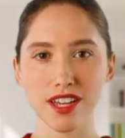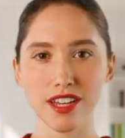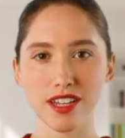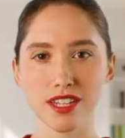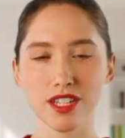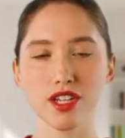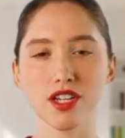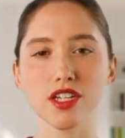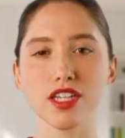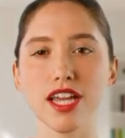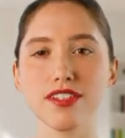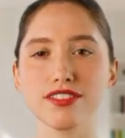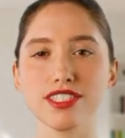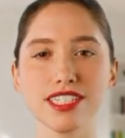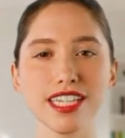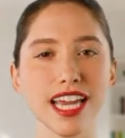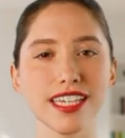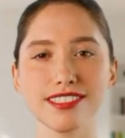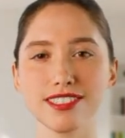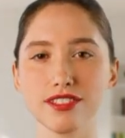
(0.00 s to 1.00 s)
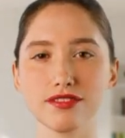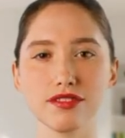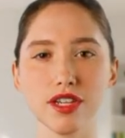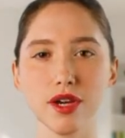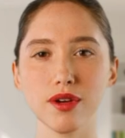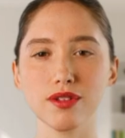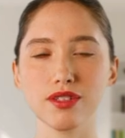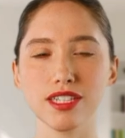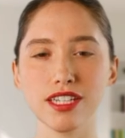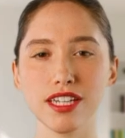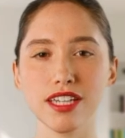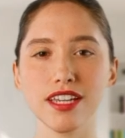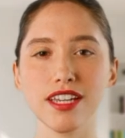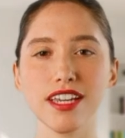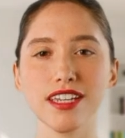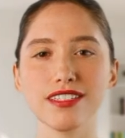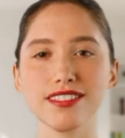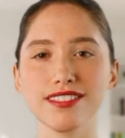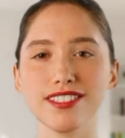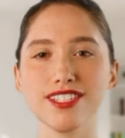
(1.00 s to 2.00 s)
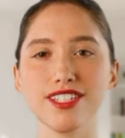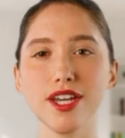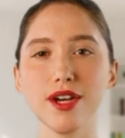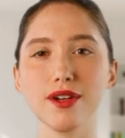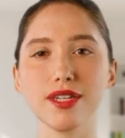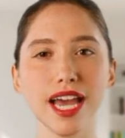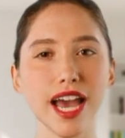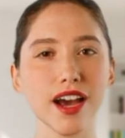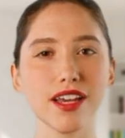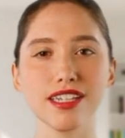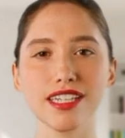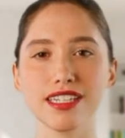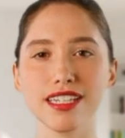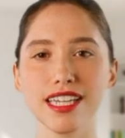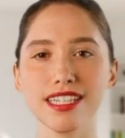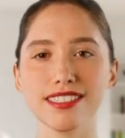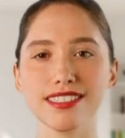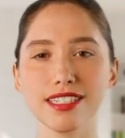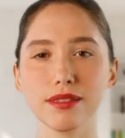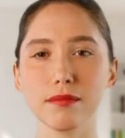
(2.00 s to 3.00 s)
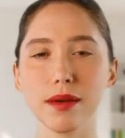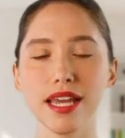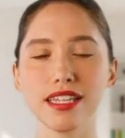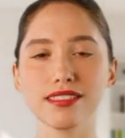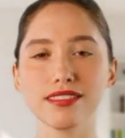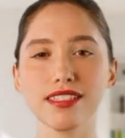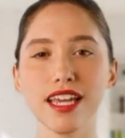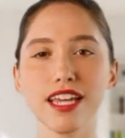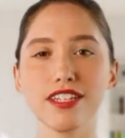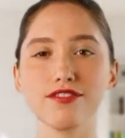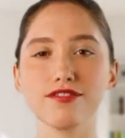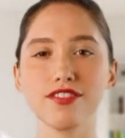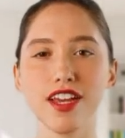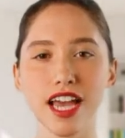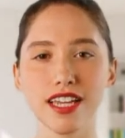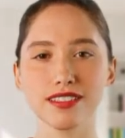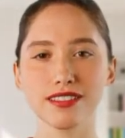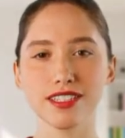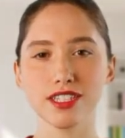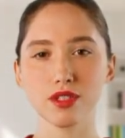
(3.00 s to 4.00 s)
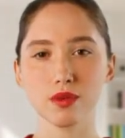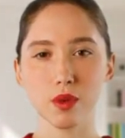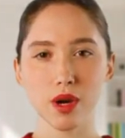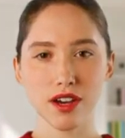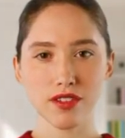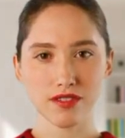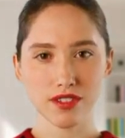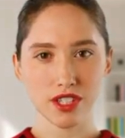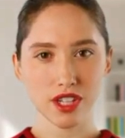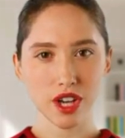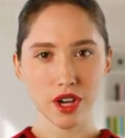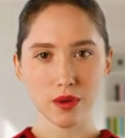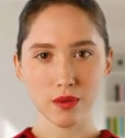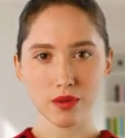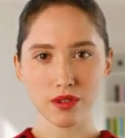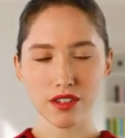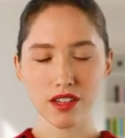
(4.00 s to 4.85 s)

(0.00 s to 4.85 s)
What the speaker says: You don't have to guess the route. Zeo calculates the best and fastest way for you.